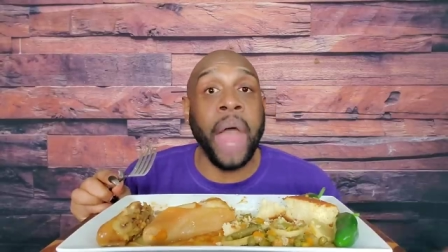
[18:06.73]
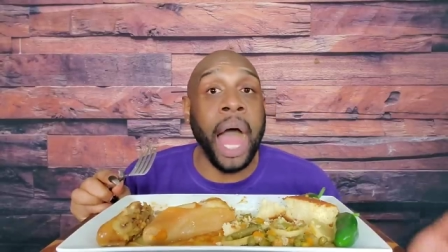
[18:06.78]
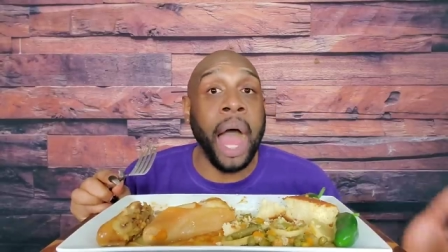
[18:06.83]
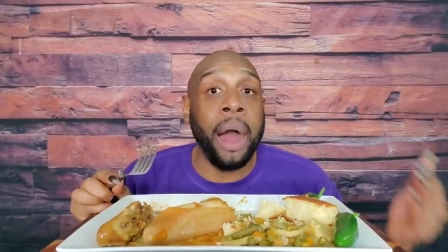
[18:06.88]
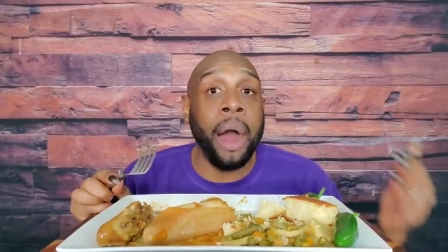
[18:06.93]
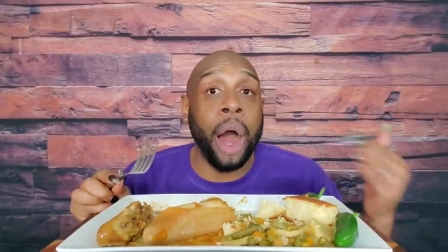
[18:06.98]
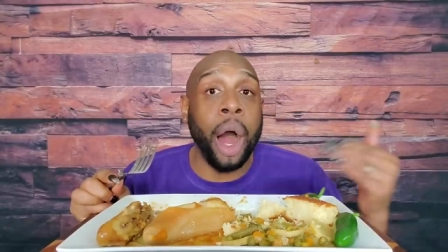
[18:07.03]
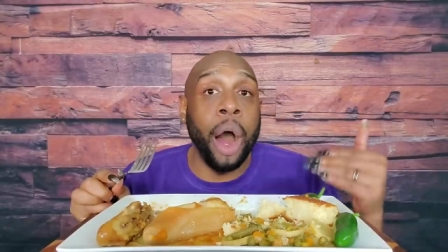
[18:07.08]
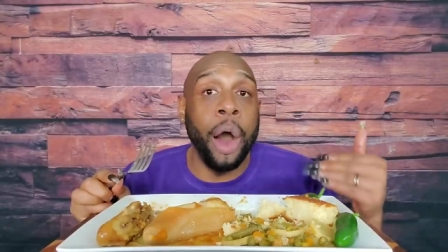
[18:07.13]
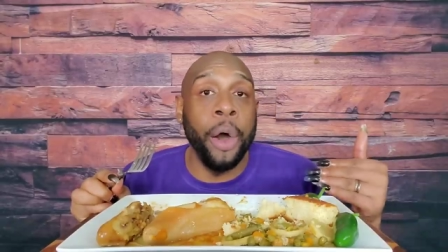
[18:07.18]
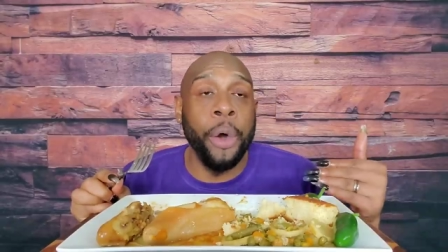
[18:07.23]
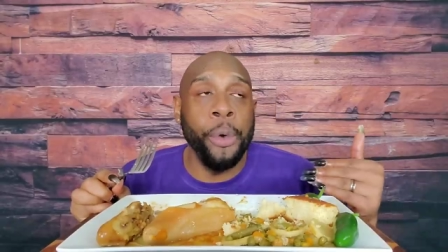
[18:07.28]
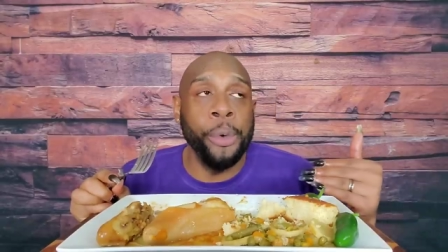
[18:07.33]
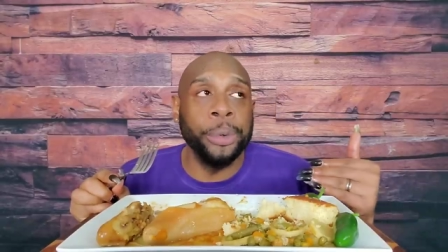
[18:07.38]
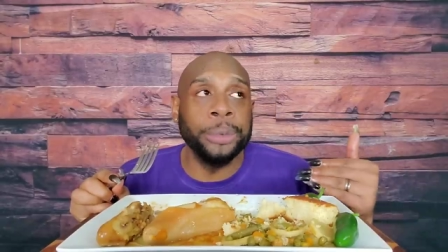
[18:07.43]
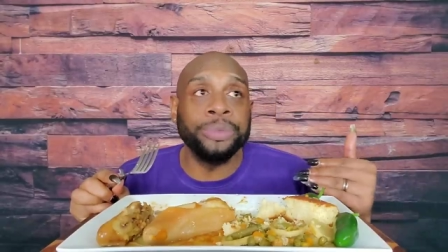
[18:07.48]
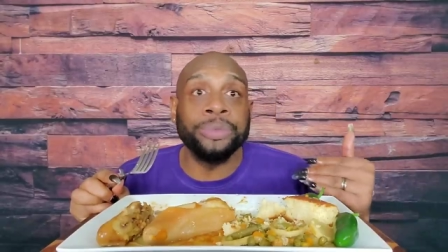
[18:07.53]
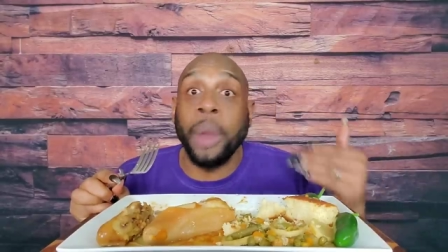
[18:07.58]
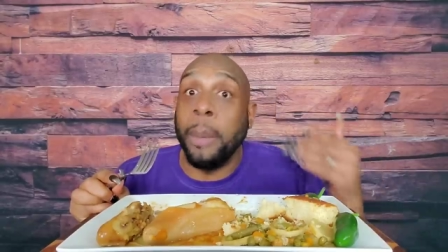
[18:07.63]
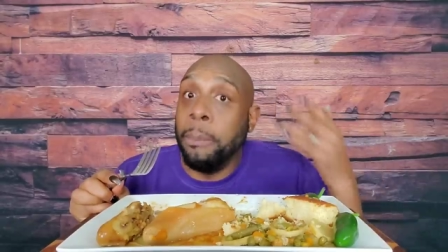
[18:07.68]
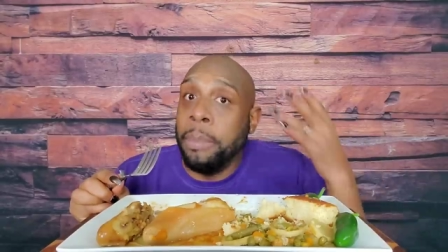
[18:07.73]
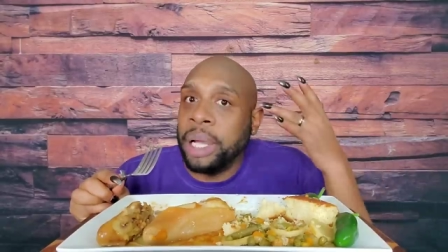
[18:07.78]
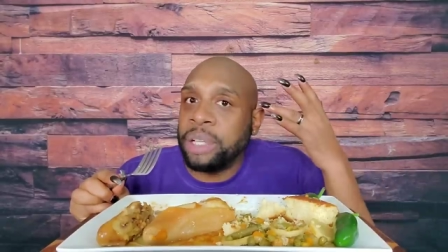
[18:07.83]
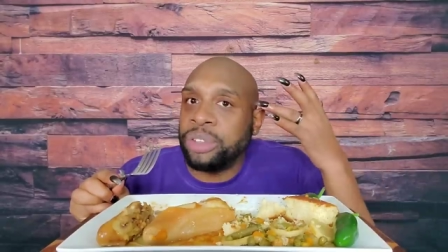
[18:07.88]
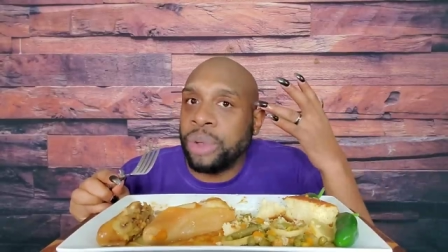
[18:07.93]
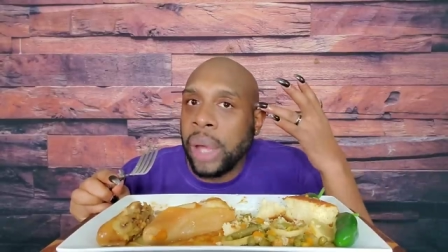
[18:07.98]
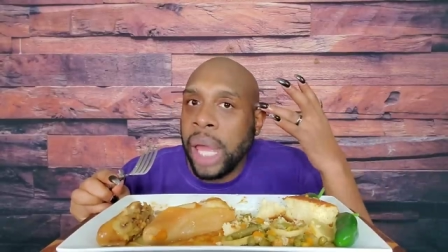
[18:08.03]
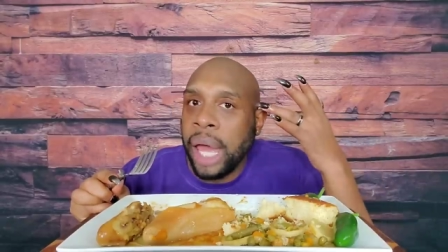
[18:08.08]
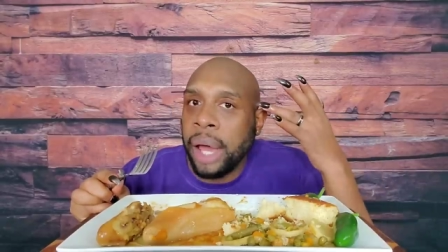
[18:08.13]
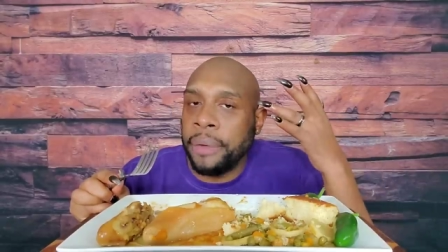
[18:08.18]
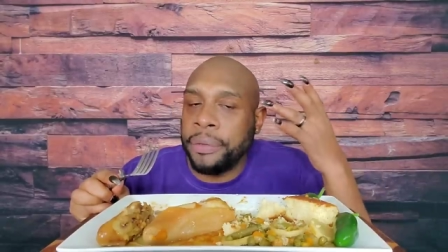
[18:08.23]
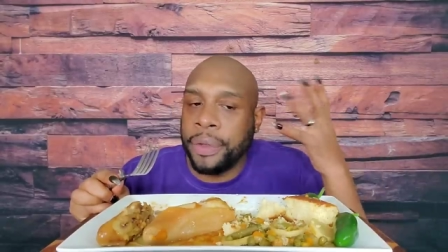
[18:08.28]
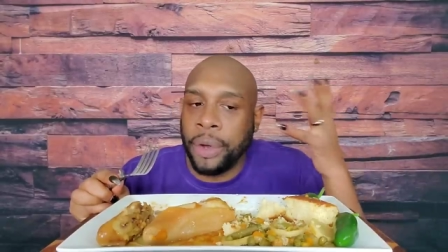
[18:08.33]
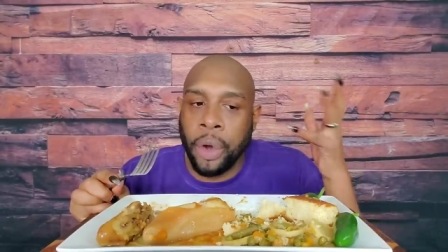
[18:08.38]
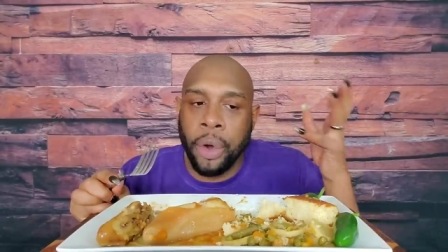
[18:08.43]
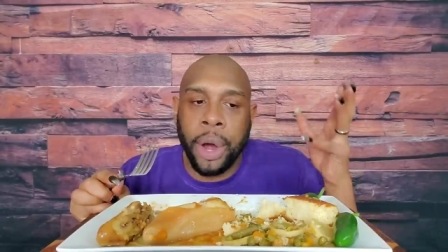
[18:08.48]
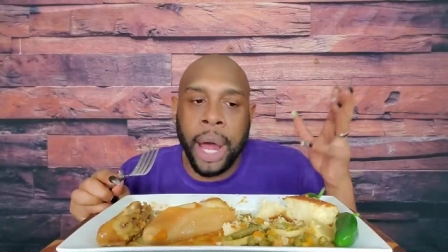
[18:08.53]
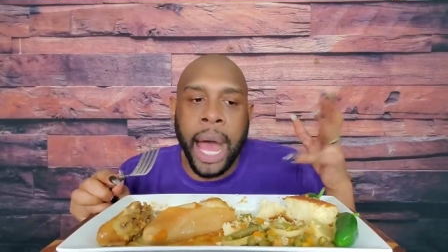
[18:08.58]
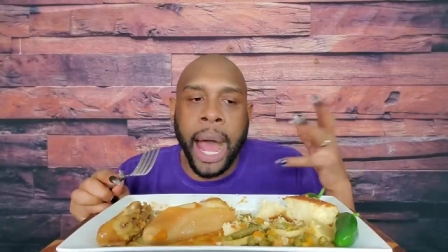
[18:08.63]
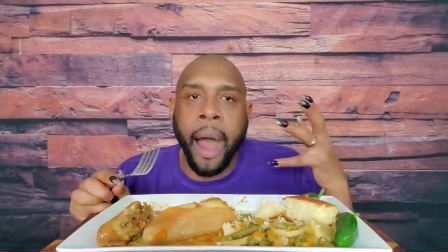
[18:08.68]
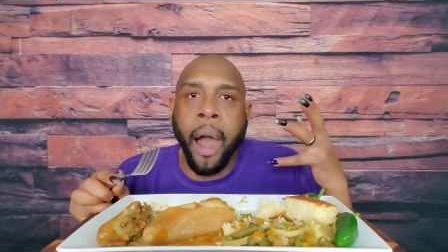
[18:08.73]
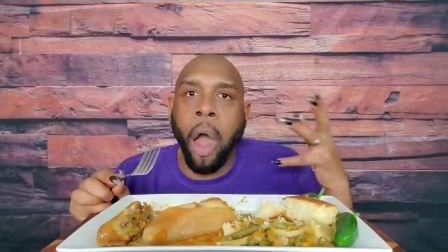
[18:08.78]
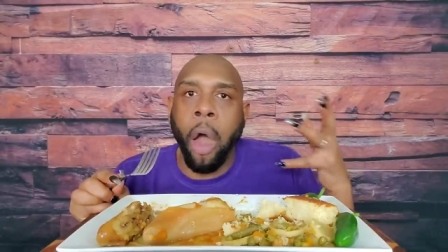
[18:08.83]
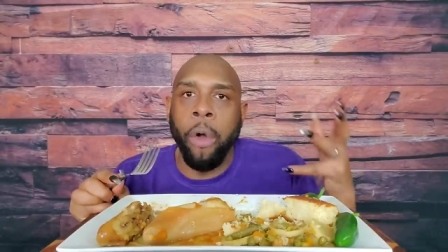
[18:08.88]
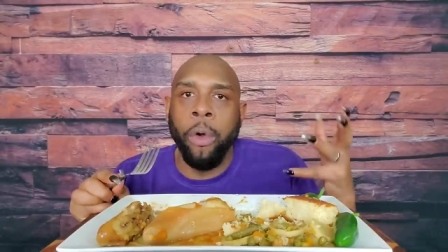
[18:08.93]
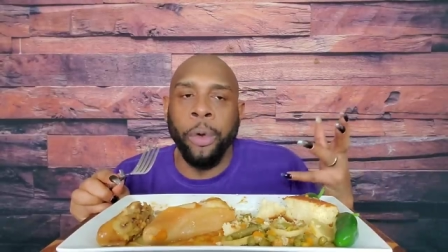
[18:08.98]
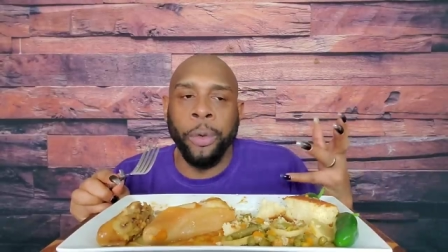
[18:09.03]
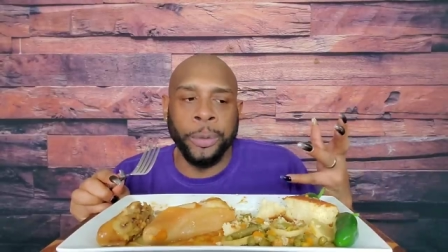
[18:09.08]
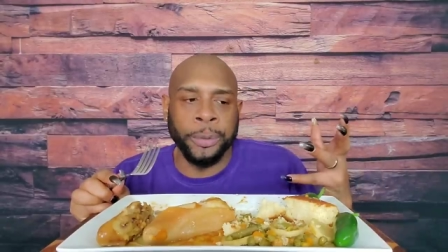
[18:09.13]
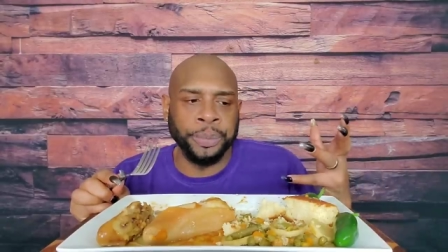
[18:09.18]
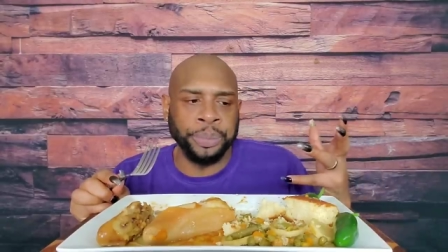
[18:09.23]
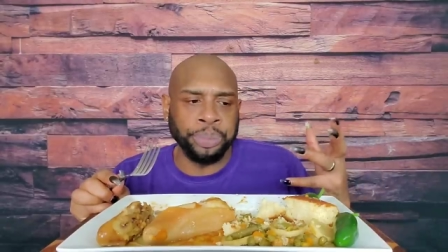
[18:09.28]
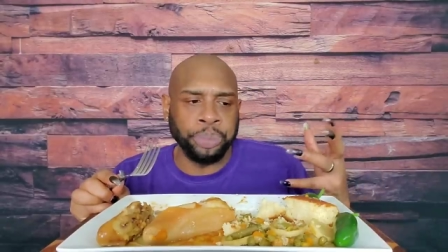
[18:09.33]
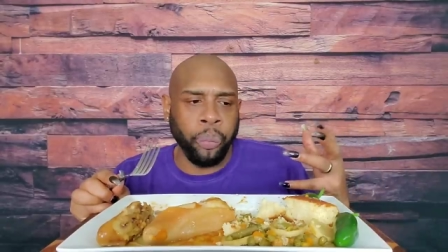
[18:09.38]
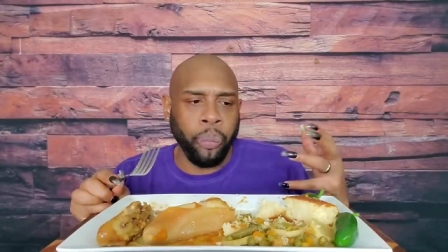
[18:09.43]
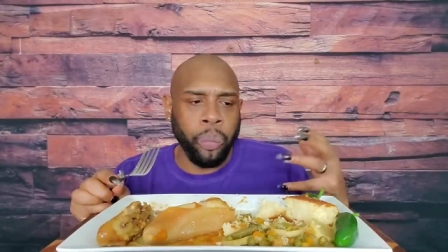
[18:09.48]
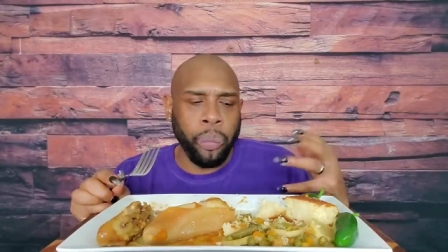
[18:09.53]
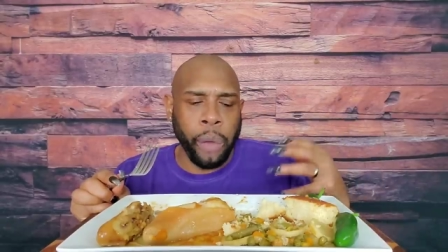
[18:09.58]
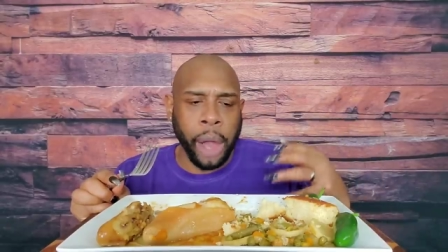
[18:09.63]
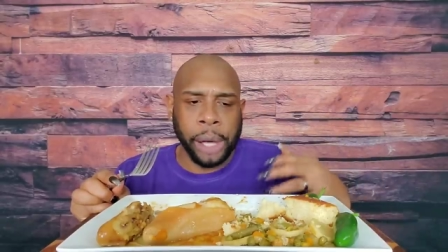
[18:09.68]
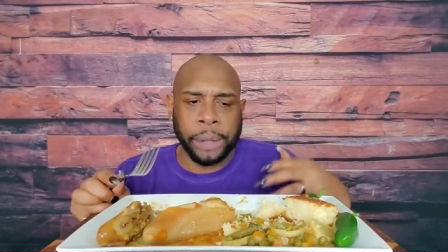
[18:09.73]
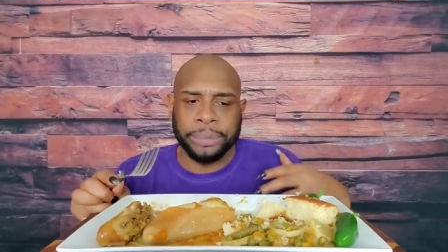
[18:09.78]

our own mental health or our own,